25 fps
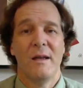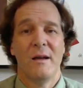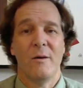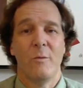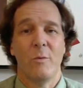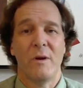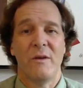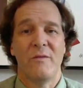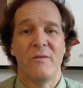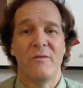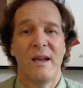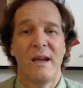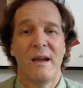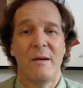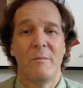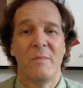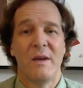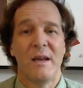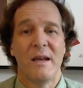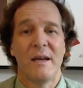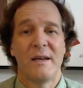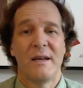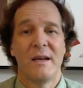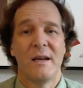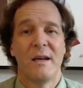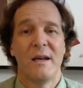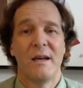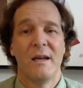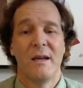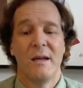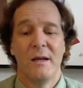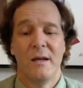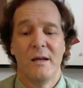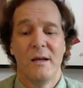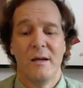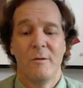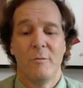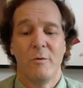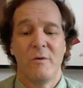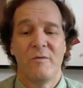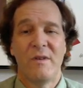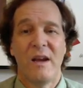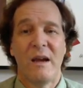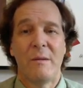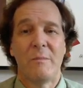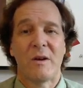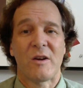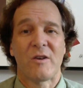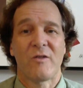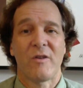We've named it
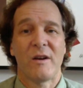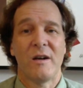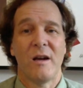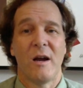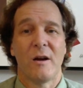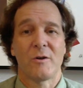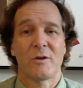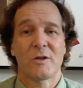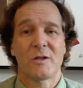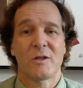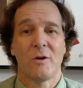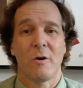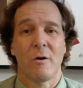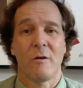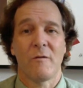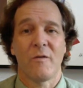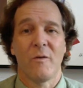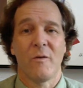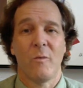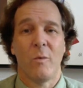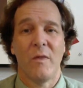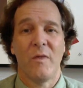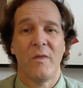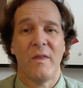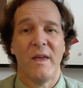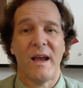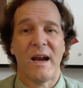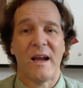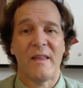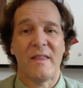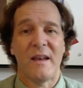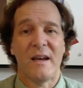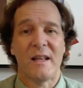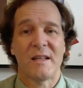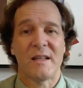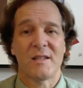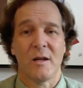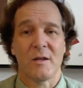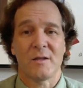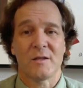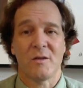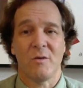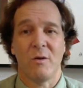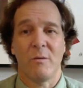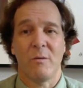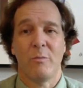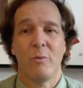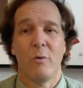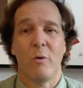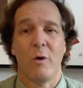grid underscore for one thing, and then it's
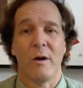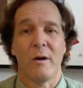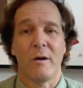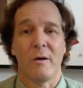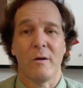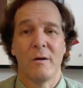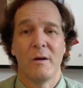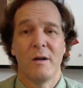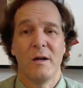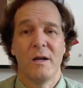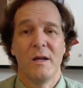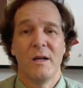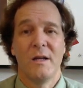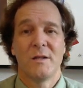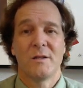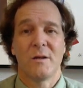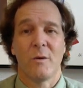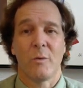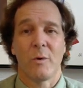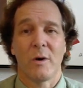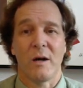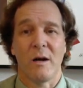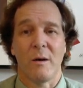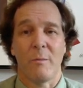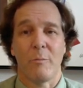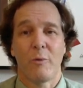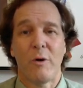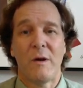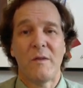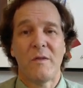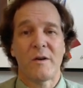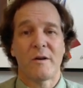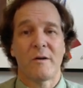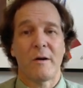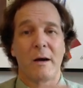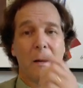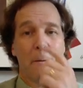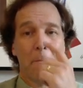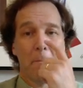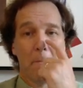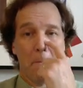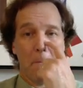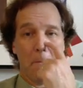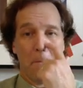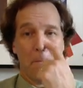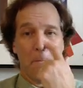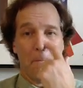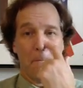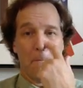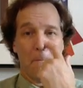also a pointer. So we're going to print the grid,
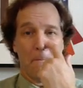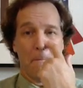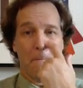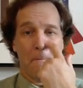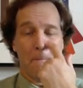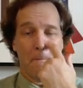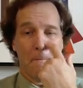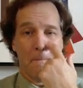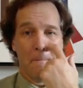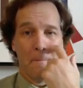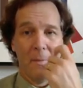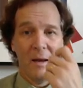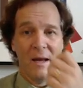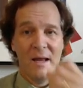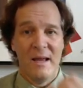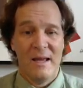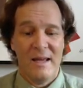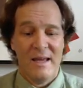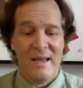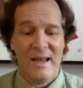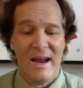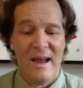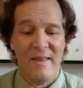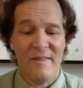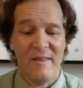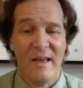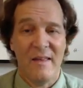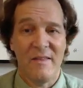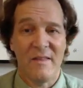and